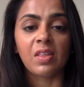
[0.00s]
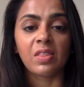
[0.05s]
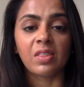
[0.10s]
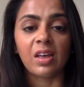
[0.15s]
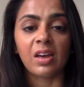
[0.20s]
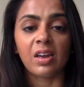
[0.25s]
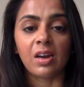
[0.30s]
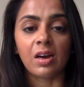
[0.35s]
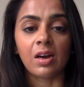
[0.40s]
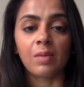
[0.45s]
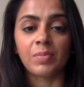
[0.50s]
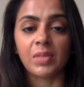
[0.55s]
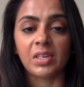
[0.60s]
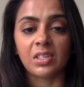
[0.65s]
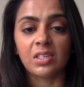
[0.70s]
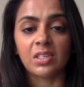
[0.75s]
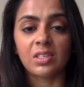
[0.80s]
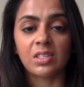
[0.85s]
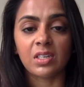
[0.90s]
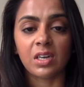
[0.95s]
that they
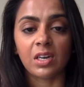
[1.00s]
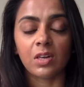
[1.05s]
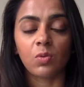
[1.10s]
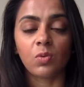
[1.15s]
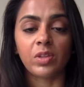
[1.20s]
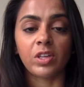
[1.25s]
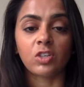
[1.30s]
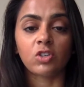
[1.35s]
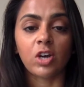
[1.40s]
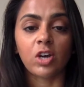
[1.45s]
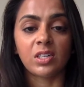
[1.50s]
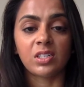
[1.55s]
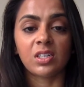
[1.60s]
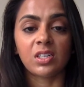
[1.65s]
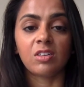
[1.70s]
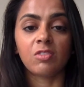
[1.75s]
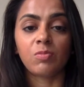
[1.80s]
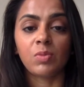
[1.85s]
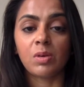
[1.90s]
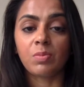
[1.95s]
did a study where they tried to
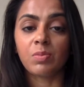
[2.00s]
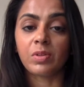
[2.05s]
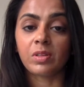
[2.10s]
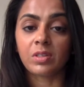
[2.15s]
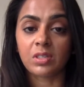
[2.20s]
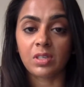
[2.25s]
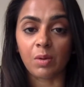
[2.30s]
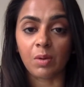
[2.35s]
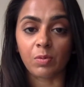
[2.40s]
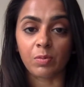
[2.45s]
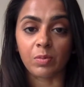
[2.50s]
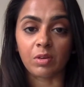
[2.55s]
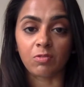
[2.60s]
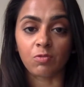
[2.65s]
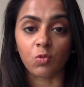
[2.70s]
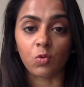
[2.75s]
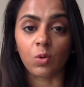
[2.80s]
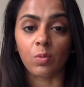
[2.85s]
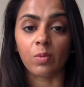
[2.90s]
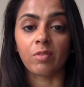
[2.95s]
give people the supplement
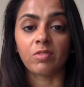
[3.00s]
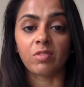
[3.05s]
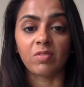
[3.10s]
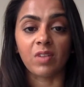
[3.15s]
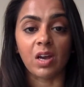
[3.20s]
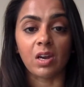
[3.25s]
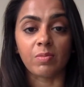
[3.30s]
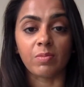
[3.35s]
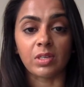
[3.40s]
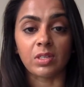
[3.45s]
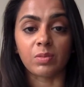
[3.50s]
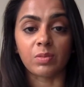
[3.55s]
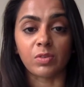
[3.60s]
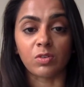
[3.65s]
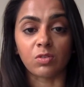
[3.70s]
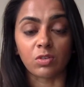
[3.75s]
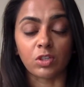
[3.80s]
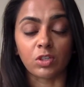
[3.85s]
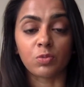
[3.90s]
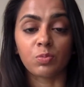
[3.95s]
form of the vitamins,
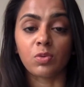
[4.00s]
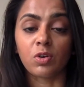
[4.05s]
minerals,